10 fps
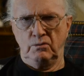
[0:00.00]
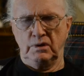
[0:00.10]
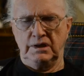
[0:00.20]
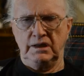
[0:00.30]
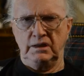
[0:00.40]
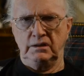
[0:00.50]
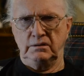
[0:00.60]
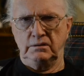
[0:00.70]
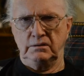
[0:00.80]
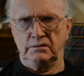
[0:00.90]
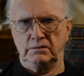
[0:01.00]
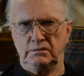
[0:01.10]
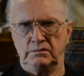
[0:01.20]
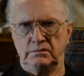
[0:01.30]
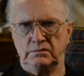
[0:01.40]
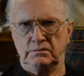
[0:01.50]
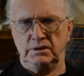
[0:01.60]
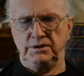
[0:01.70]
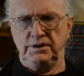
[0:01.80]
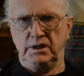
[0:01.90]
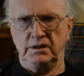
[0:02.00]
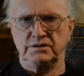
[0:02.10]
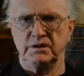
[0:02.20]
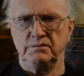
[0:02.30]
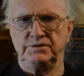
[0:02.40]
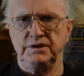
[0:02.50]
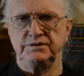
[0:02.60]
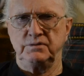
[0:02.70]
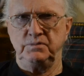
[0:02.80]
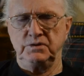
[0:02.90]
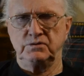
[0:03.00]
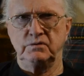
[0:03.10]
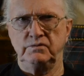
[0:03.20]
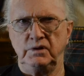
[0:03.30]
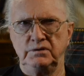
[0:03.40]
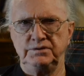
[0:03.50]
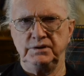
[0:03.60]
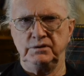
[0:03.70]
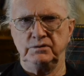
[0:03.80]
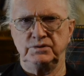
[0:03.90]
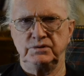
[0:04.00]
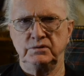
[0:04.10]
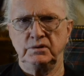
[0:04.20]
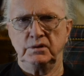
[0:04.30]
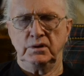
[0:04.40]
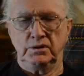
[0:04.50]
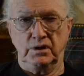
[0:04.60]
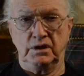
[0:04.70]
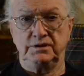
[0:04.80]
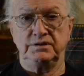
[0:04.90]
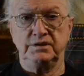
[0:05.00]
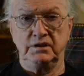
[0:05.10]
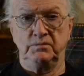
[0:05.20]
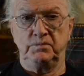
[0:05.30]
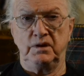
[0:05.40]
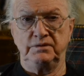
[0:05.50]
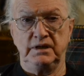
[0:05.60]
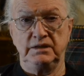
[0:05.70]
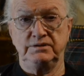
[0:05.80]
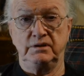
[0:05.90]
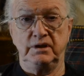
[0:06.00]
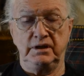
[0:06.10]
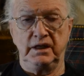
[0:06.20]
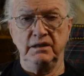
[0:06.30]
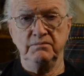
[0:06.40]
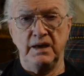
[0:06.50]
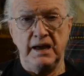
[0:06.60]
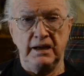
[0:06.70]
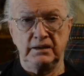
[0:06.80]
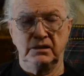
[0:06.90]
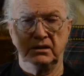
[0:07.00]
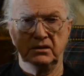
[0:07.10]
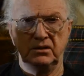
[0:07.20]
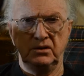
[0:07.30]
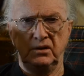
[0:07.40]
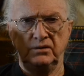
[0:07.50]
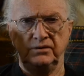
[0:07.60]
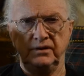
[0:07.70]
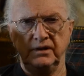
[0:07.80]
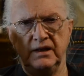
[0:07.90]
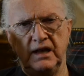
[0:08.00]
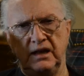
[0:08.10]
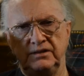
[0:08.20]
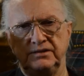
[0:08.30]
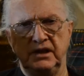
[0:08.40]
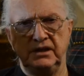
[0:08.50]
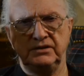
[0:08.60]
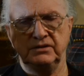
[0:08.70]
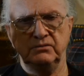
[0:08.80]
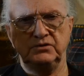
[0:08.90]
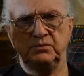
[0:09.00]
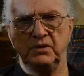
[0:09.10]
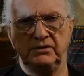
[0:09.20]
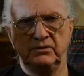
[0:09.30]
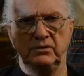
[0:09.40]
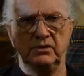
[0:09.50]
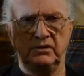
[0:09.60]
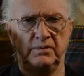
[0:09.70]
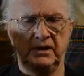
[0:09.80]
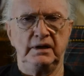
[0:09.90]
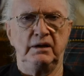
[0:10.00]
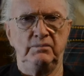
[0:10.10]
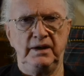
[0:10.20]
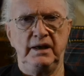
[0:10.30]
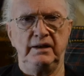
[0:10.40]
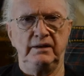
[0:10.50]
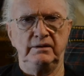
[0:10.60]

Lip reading: well, I think in some sense the Peace Corps volunteers got to see apartheid, so they came back to the United States and would spread the word about how bad